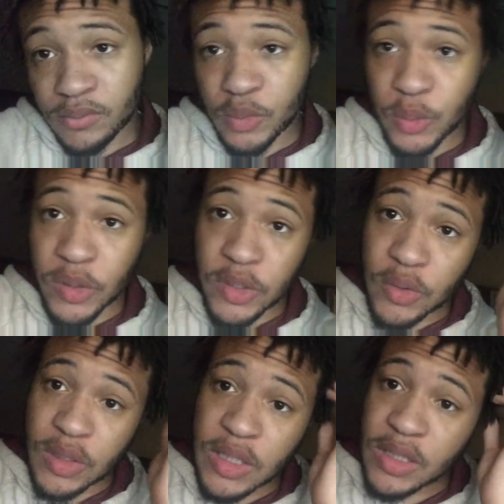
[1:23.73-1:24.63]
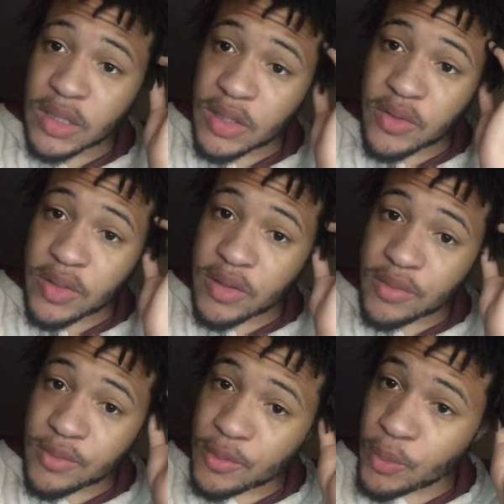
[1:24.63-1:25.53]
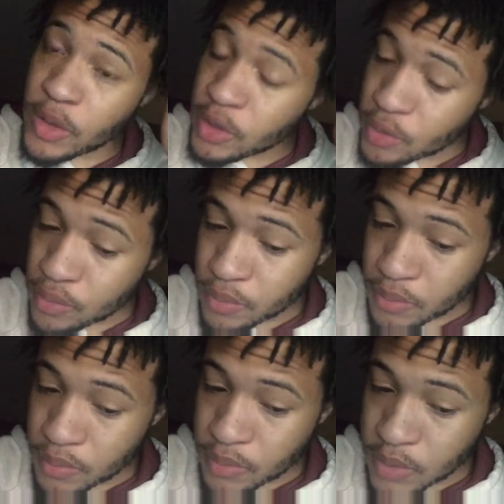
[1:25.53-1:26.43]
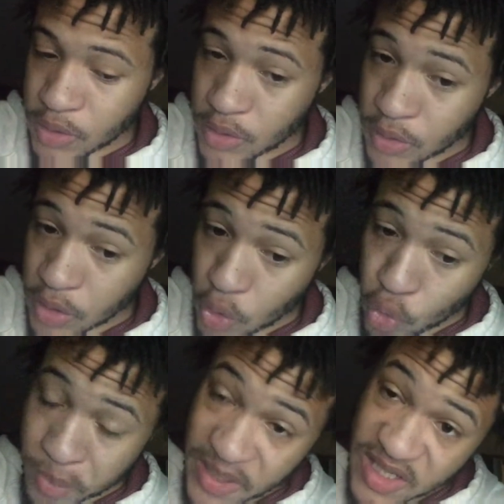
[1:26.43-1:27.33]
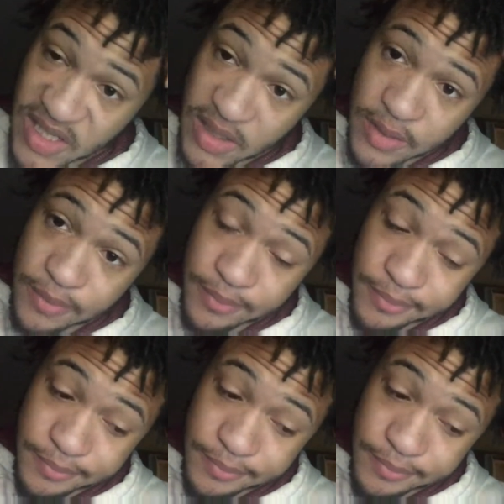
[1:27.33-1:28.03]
working on a lot of things right now. Working on getting us our own place again.